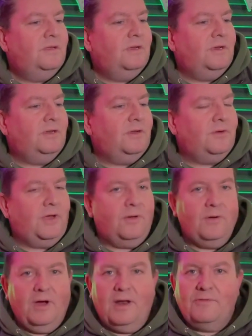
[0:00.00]
I don't
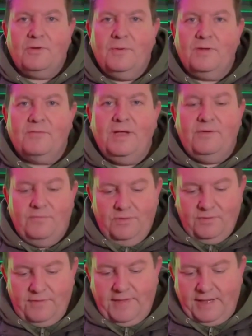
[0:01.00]
know. I'll have a quick read
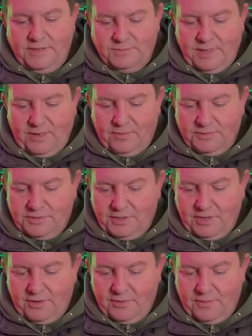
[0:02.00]
through the thing as well once I
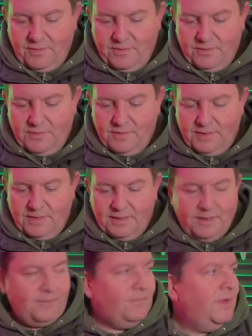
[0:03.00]
go.
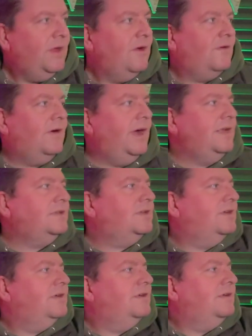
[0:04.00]

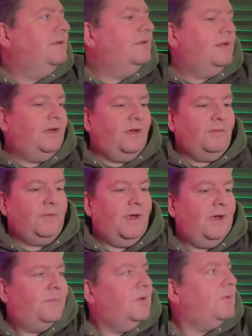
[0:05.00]
Right, that up
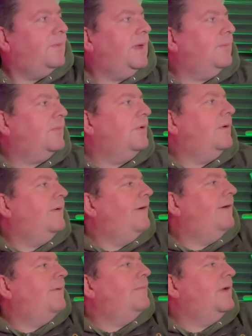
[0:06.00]
there, put the paint pot
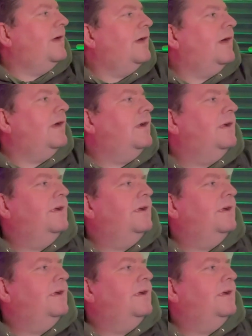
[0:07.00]
up there.